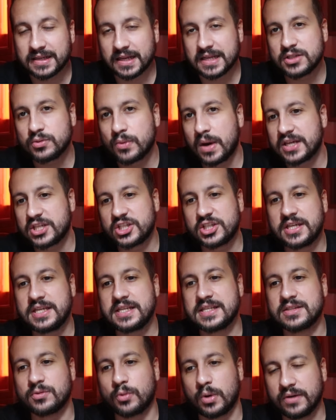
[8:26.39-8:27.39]
And that's why
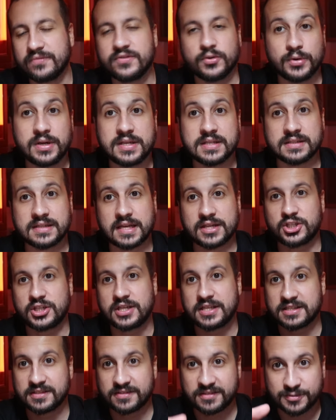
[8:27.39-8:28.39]
she's one of the reasons that
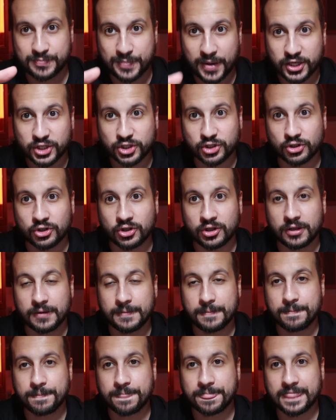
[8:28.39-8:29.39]
she's
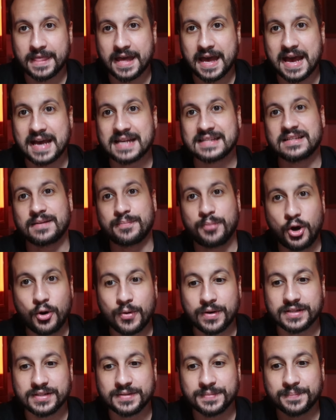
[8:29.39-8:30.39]
special as a
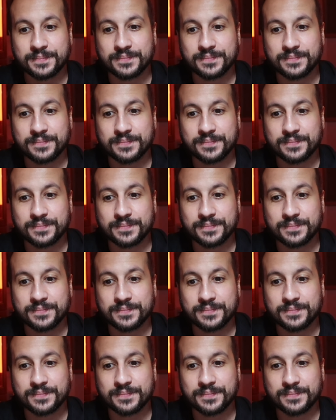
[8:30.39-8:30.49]
poet.